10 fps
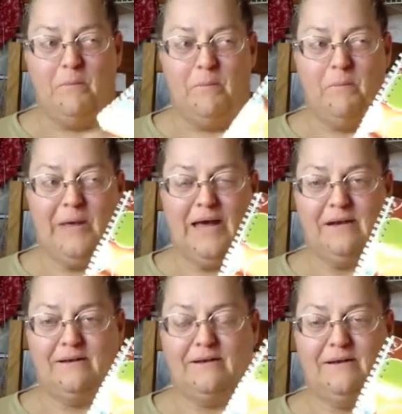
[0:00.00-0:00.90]
But
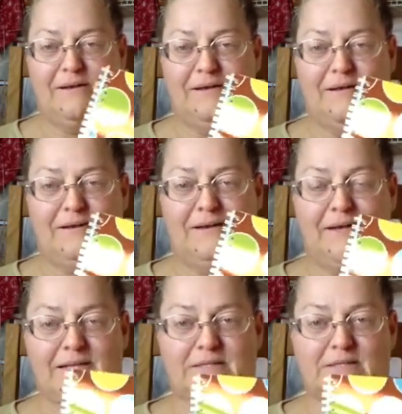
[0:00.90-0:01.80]

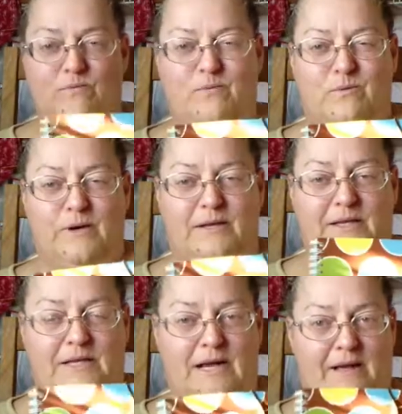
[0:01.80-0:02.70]
it's
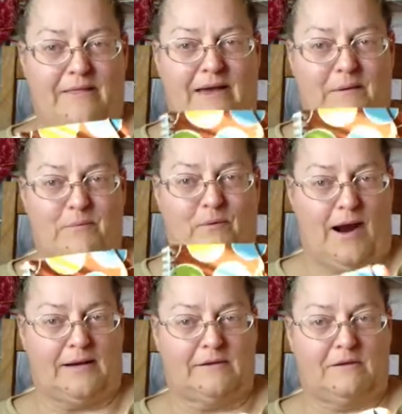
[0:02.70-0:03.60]
really not that
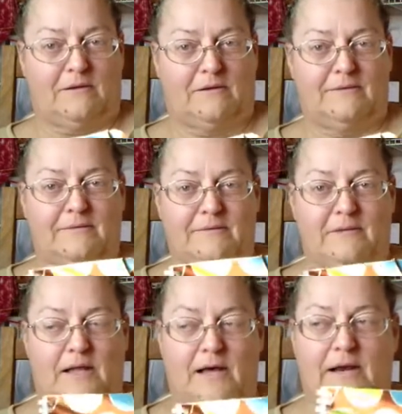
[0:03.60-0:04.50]
practical.
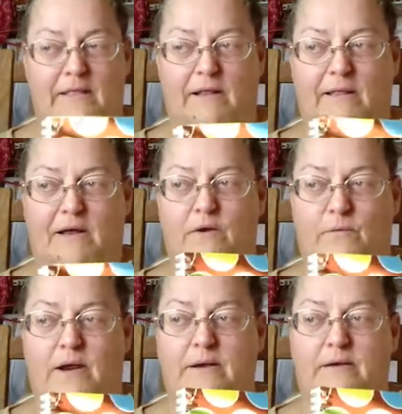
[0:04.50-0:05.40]
Not in the long
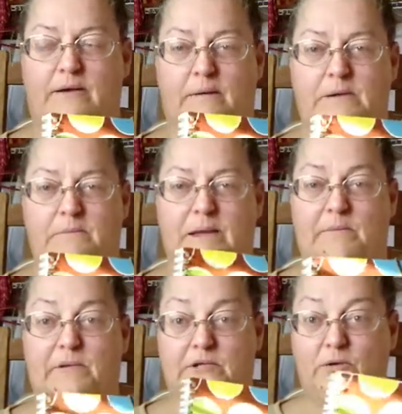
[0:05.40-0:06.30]
run. I mean,
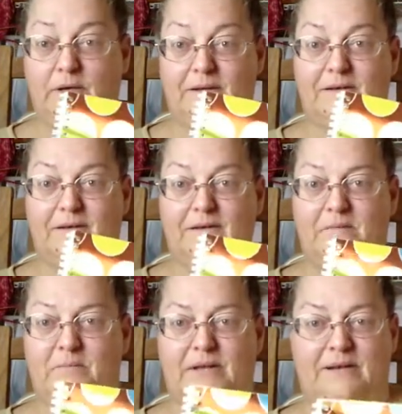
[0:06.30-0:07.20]
people do it,
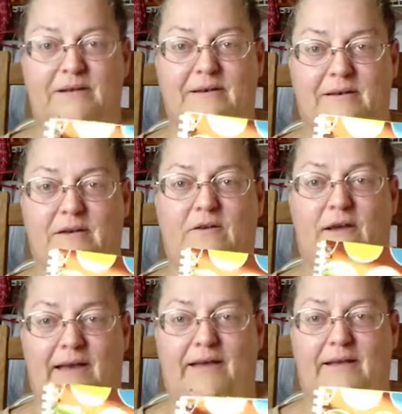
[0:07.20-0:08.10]
but
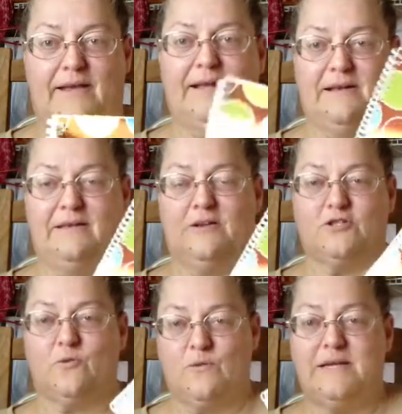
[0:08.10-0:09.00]
there's
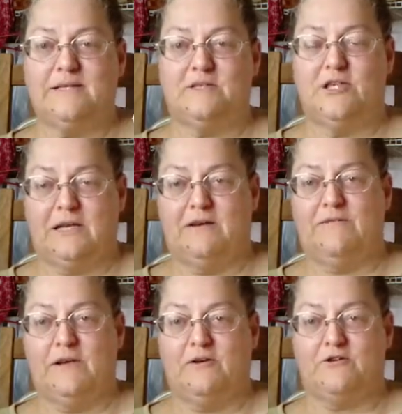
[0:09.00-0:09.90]
a reason chicken
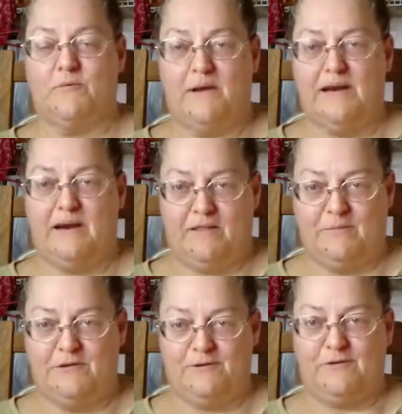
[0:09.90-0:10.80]
feeders are made out of the
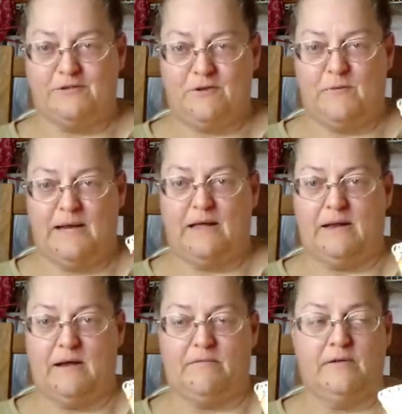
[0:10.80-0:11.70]
materials they're made out
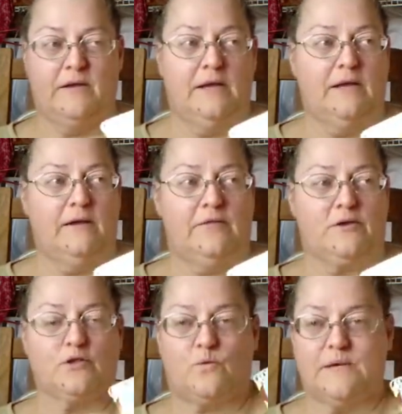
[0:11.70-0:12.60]
of.
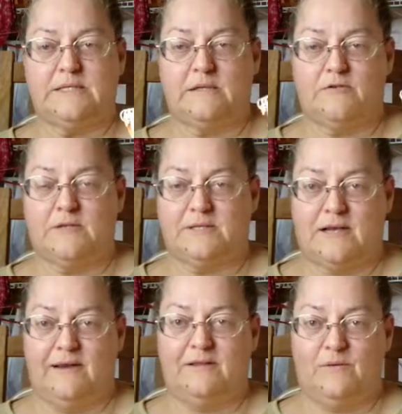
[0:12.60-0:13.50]
There's a reason they're
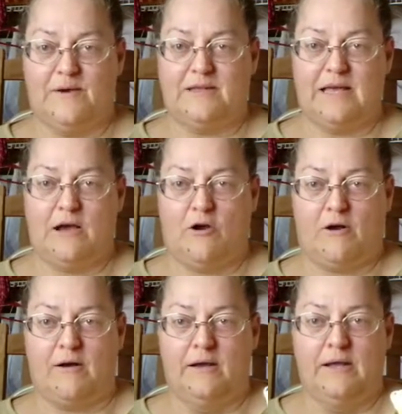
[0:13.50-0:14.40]
designed the way they
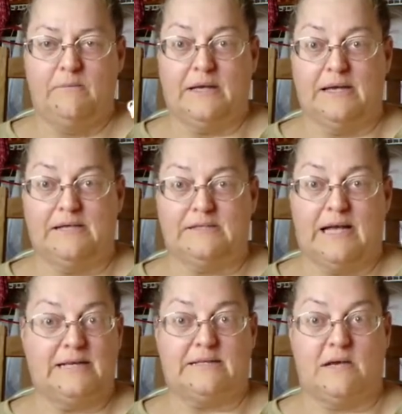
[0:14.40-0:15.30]
are, because
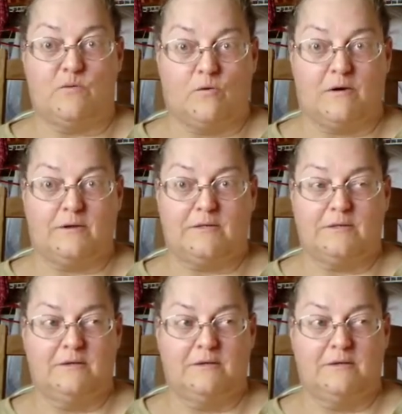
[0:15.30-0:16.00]
that design works.